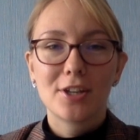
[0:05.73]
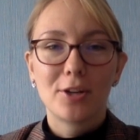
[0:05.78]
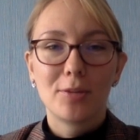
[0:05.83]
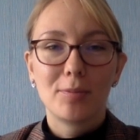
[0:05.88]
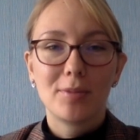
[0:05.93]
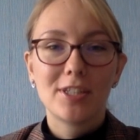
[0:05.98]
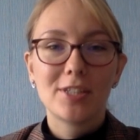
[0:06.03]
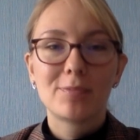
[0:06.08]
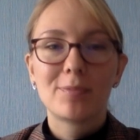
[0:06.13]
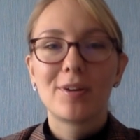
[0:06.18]
on
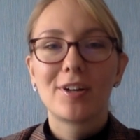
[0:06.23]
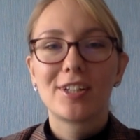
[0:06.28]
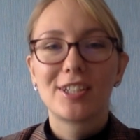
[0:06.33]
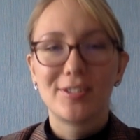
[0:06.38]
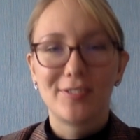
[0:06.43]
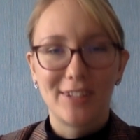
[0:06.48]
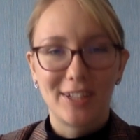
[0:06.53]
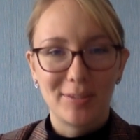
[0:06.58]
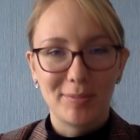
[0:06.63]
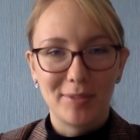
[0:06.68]
Peace Park
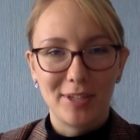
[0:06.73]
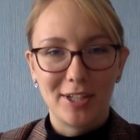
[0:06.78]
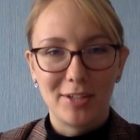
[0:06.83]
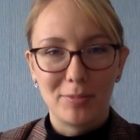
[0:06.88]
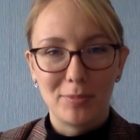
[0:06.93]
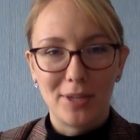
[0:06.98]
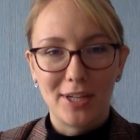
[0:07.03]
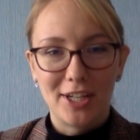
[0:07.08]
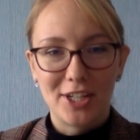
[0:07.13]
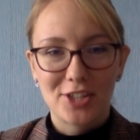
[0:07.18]
Development and
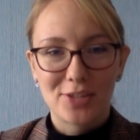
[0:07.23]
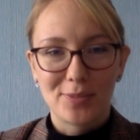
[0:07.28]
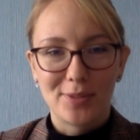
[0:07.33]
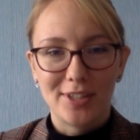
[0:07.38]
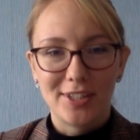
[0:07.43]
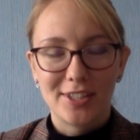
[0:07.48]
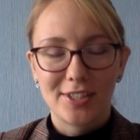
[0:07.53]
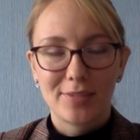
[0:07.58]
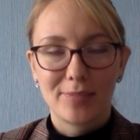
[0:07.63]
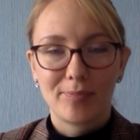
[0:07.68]

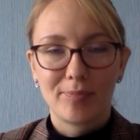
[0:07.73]
Management.